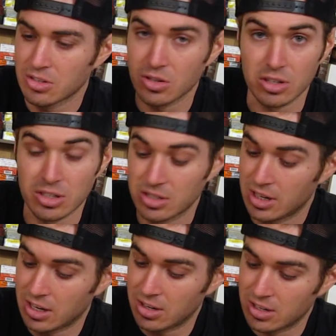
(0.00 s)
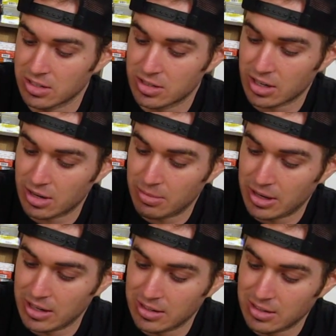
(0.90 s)
So I'll just now stick on
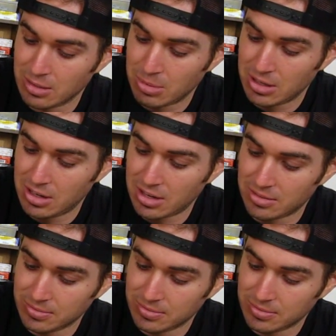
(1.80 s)
my Kingpin nut.